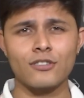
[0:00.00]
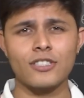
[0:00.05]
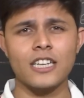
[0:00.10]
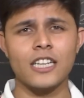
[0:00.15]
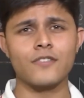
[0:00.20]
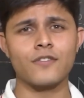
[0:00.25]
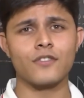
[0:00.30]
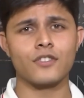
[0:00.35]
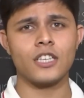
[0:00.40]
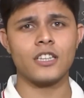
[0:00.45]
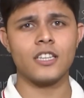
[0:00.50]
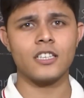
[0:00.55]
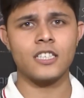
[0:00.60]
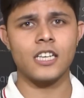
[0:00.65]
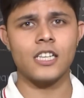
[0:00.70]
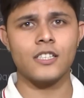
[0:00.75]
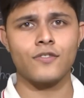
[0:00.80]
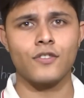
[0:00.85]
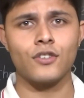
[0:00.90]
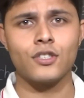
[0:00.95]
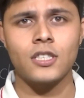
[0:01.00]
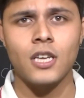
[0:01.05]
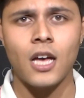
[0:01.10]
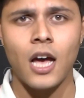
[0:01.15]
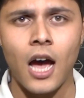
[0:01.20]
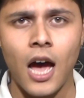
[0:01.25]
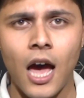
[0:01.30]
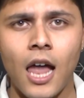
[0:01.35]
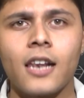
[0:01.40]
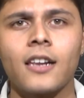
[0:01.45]
to Salesforce in the Salesforce
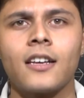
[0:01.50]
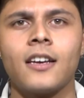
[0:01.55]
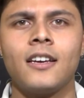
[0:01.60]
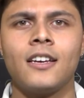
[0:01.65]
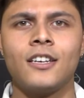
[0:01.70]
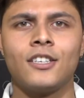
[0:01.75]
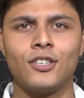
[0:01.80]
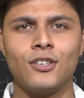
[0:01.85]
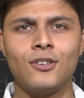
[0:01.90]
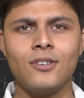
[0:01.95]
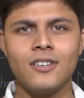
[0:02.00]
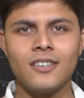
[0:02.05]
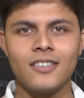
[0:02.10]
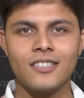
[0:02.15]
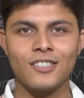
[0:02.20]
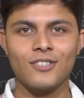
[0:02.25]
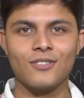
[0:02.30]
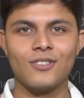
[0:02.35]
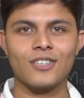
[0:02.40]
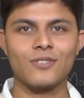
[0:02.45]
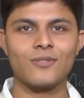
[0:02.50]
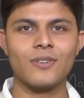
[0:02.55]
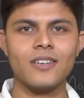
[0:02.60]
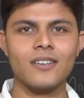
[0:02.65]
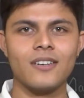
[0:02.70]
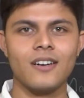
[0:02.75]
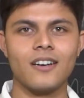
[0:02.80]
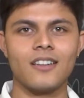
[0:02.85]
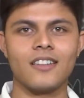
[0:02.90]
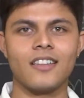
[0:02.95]
Hulk. So, see you next
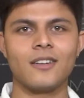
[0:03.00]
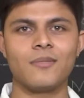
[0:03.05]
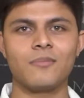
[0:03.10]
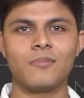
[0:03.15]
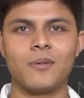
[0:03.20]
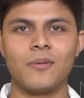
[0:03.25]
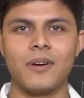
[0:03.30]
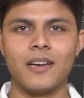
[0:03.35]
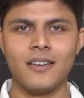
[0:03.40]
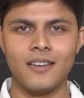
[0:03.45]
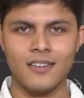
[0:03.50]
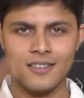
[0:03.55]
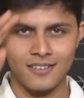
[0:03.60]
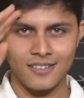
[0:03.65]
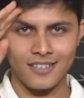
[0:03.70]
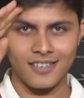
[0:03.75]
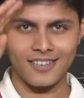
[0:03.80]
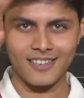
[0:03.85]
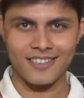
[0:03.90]
week. Until then, bye-bye. Take